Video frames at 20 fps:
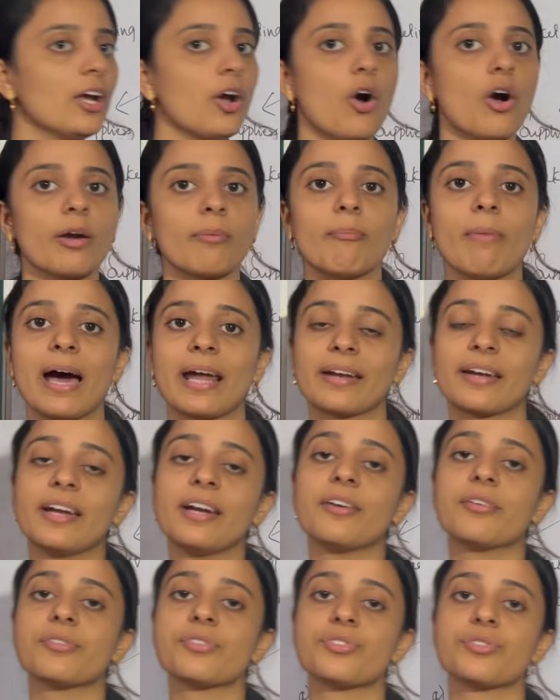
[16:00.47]
or
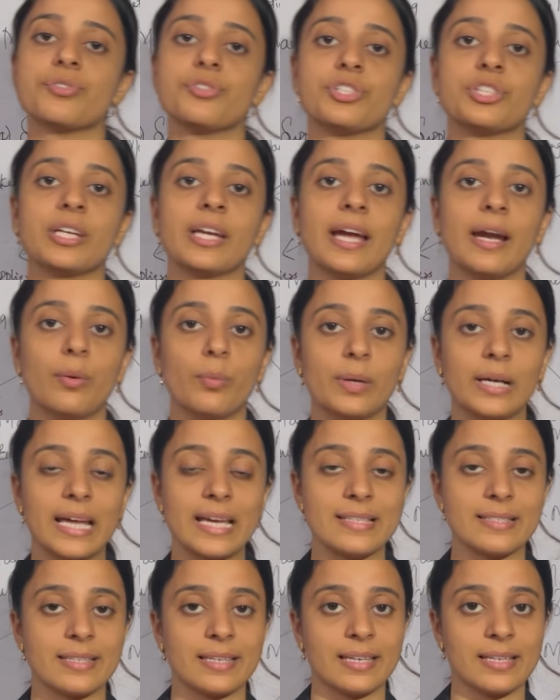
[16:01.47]
market researching
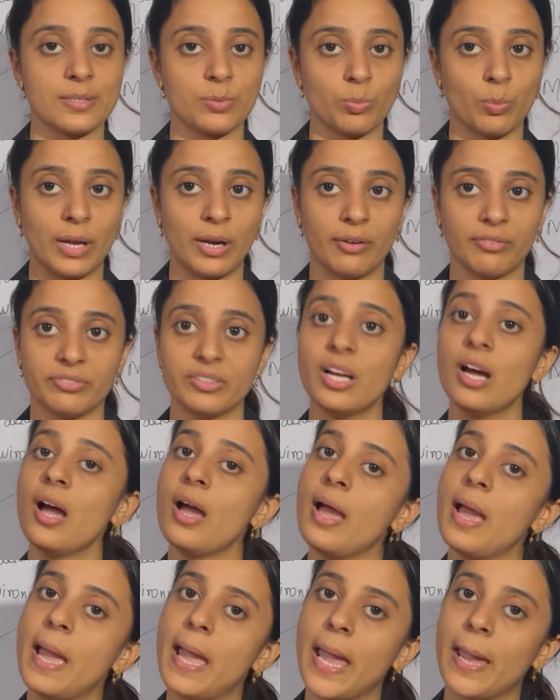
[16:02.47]
advertising is one of the
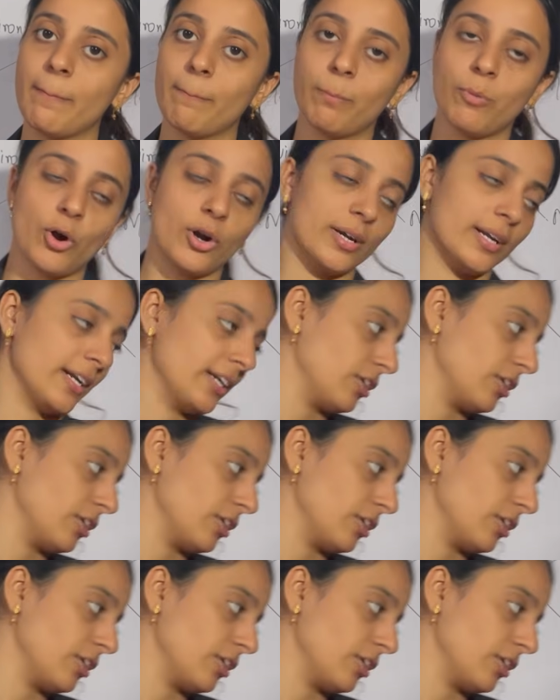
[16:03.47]
important